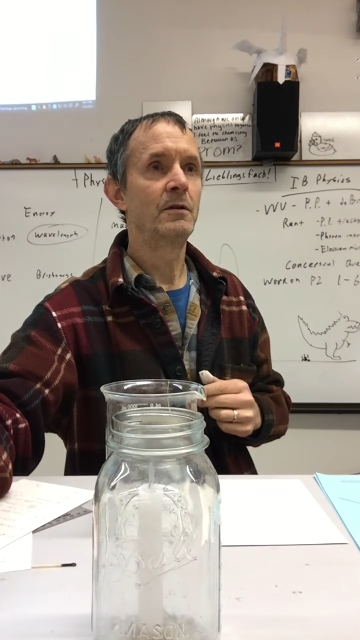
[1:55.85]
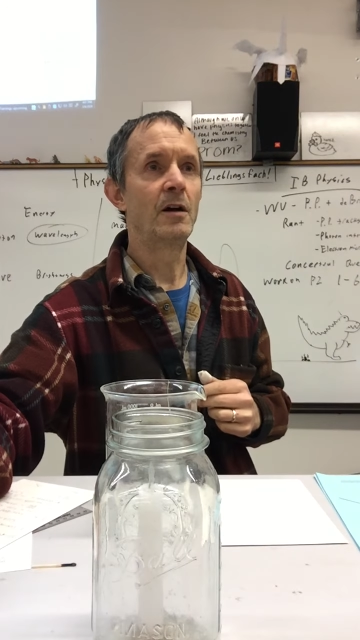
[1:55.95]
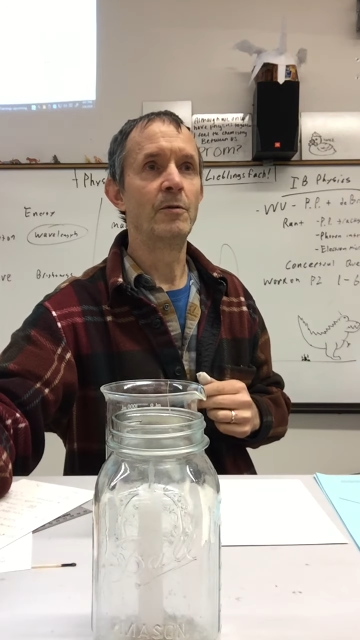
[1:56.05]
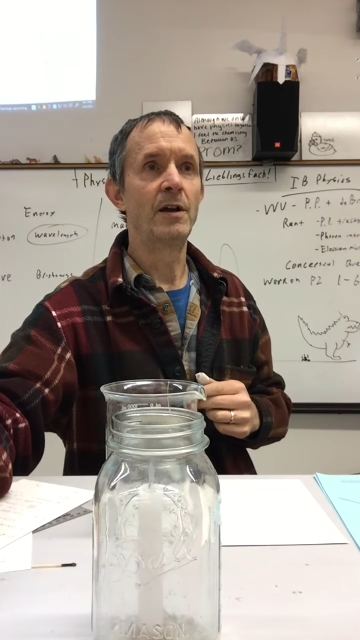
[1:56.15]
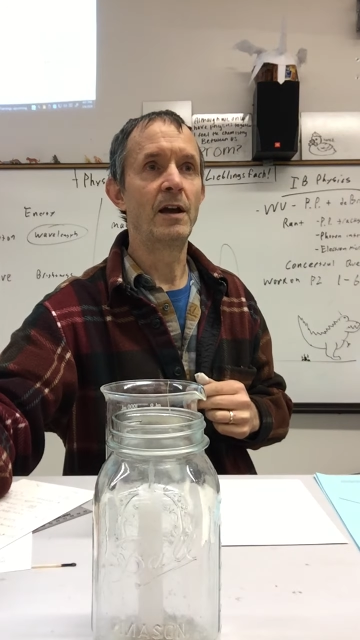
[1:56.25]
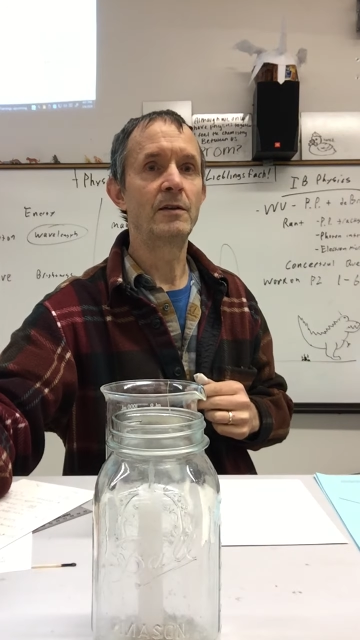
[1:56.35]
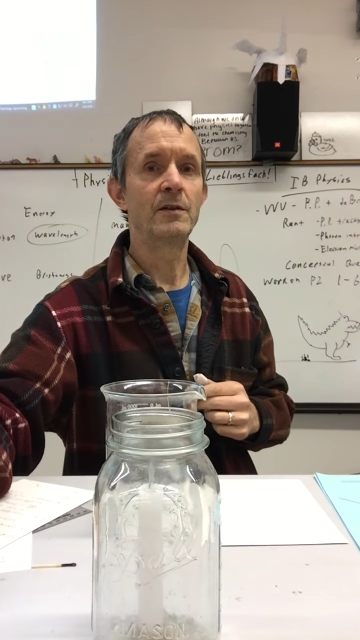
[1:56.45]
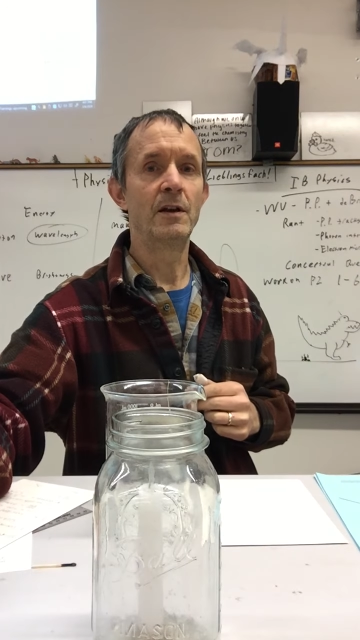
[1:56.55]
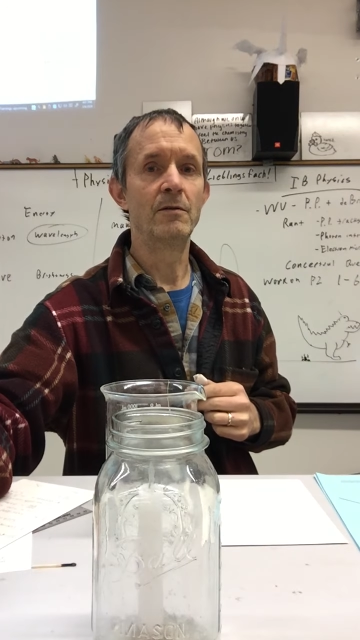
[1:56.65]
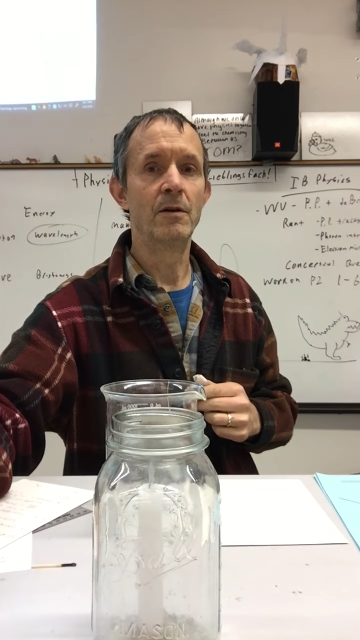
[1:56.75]
carbon
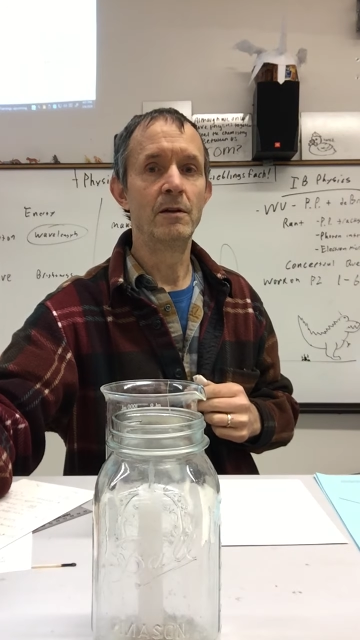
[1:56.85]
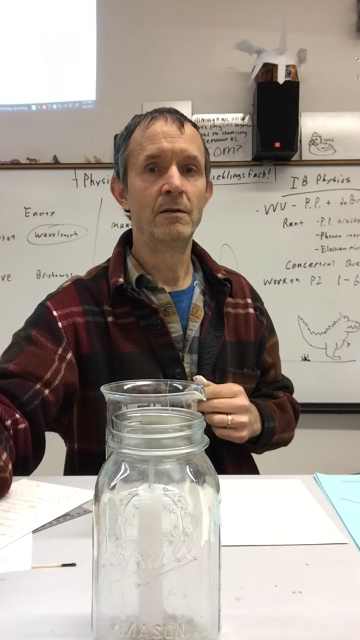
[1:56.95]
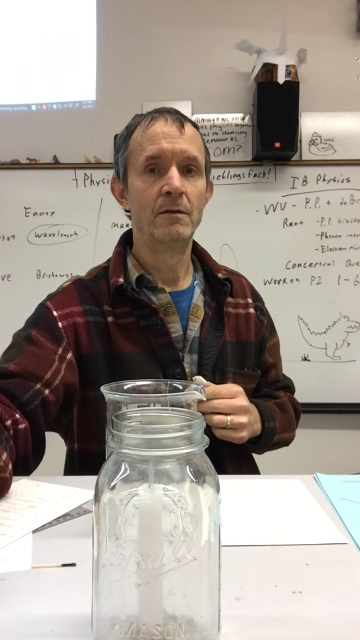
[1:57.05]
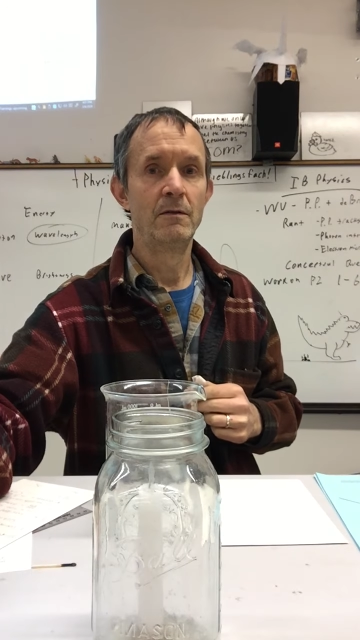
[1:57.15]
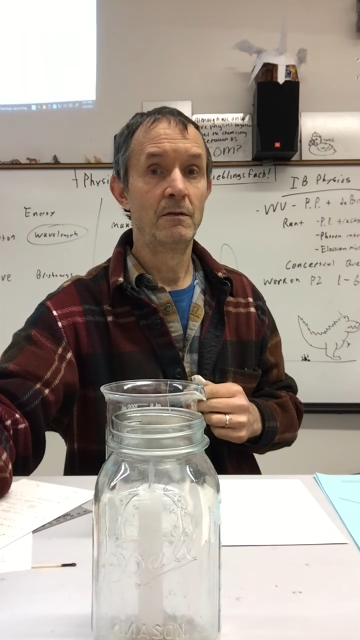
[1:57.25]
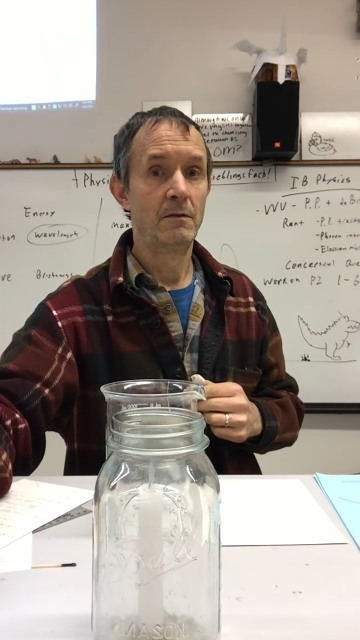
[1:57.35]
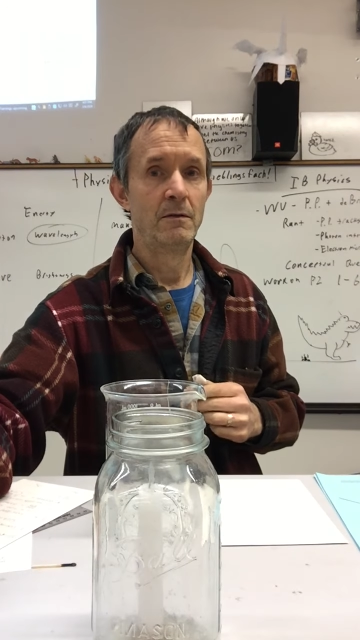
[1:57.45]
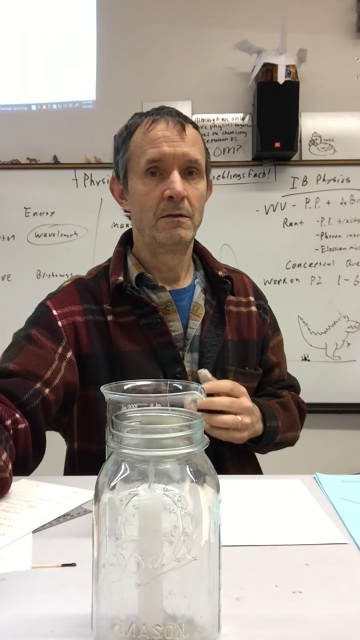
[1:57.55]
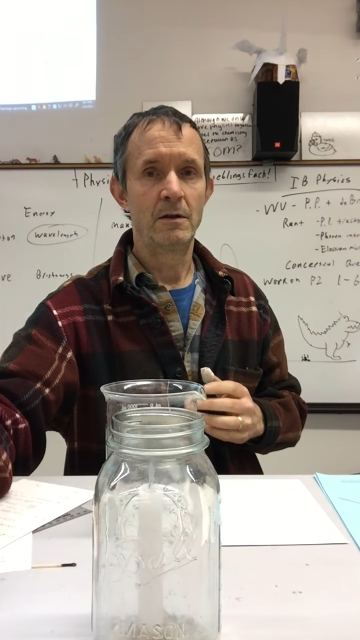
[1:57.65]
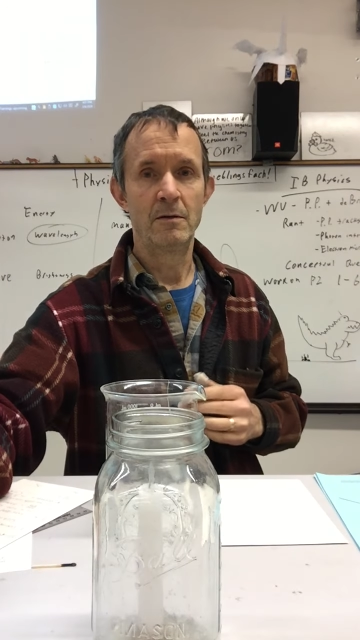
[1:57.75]
dioxide, right?
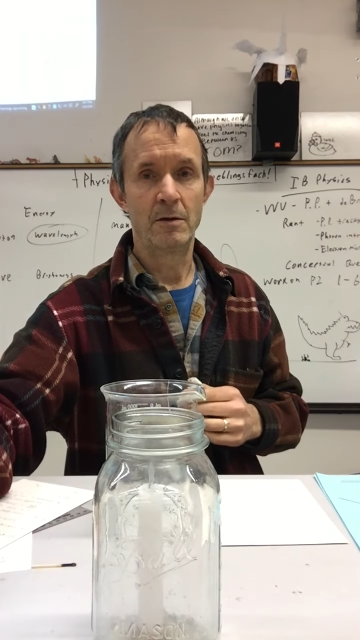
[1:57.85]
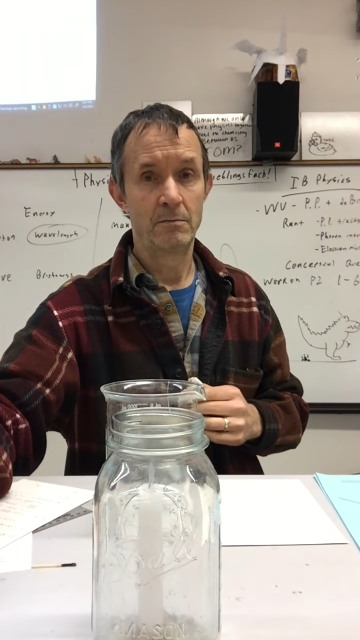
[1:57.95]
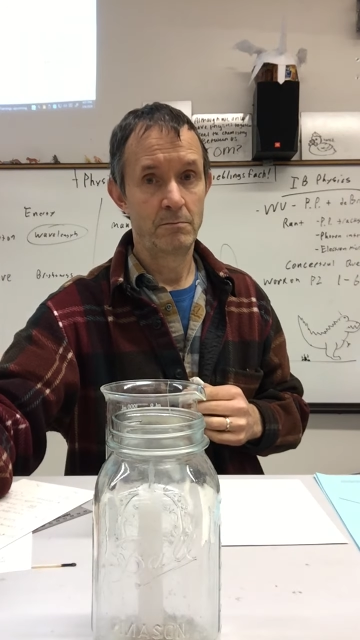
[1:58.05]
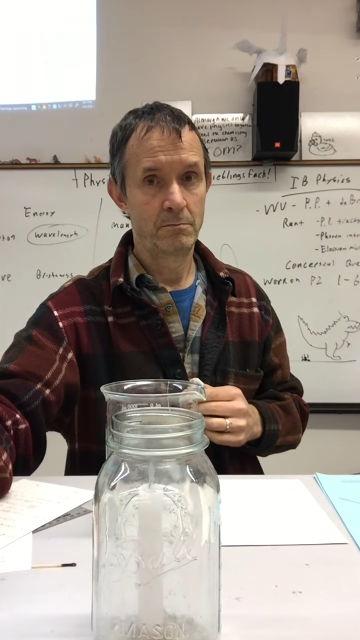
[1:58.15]
Anyway.